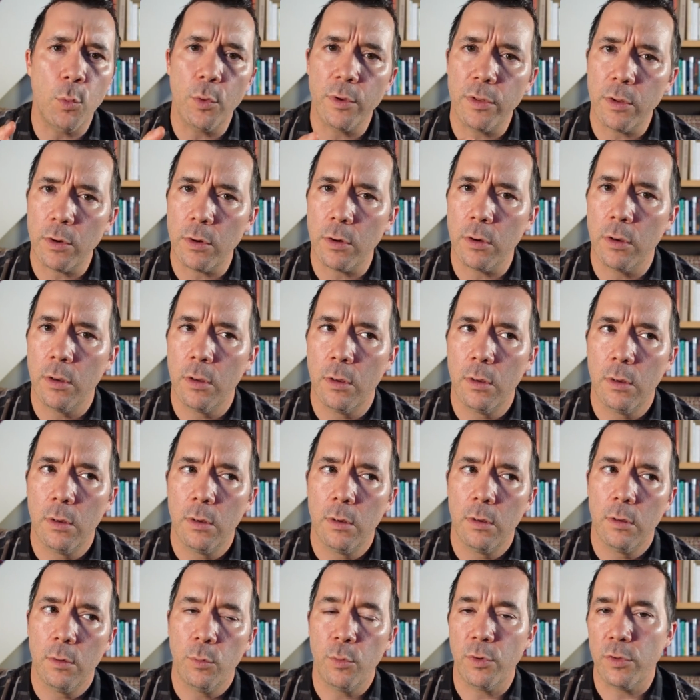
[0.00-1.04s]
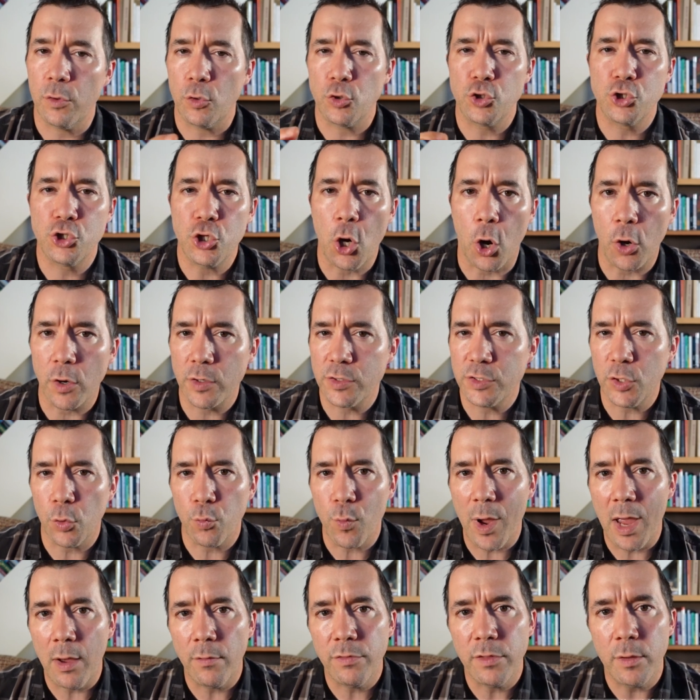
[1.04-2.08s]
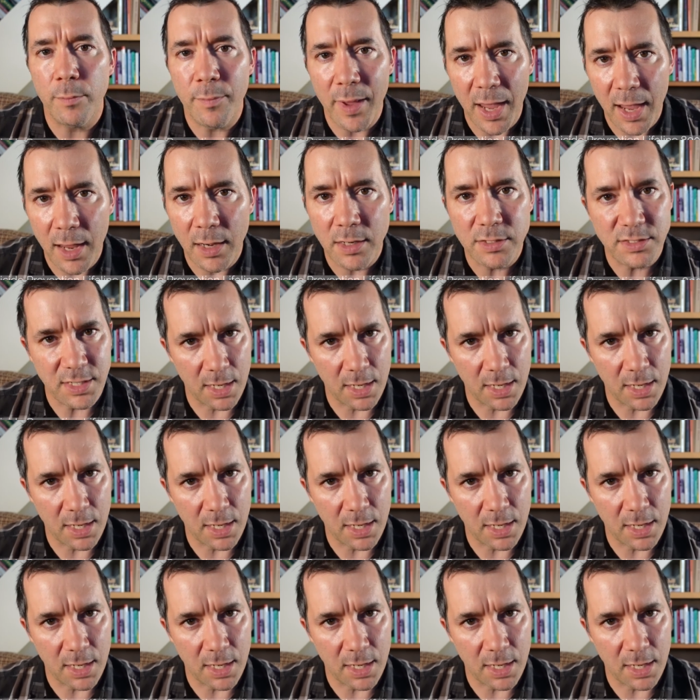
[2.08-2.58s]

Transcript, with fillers: were there sharks around the bed?